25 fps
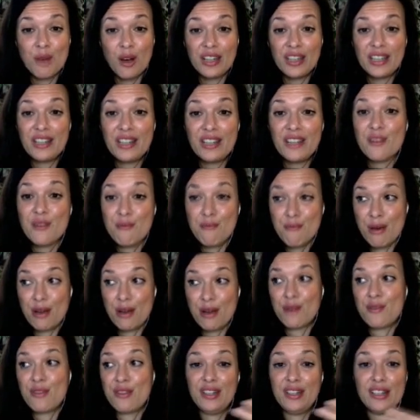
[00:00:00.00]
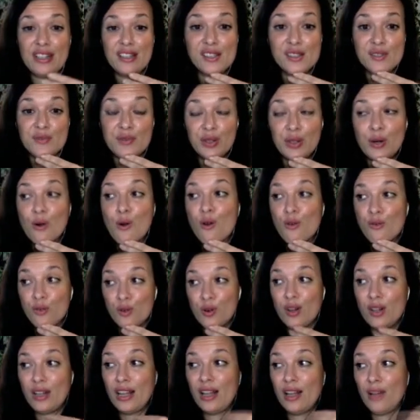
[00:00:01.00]
the better that it is for your overall
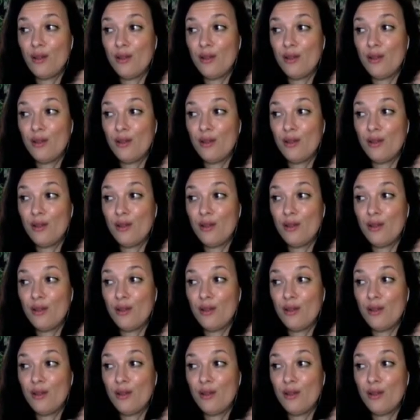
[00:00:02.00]
health.